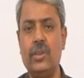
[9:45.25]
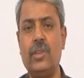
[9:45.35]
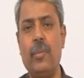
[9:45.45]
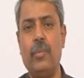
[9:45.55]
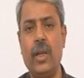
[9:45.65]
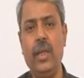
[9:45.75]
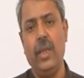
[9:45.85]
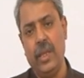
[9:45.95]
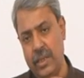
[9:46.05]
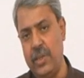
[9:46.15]
the money
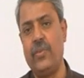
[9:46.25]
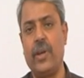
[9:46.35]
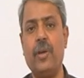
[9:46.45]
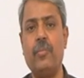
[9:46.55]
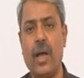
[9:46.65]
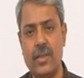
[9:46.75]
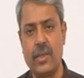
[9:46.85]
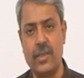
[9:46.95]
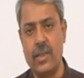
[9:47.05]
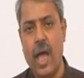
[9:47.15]
in different baskets.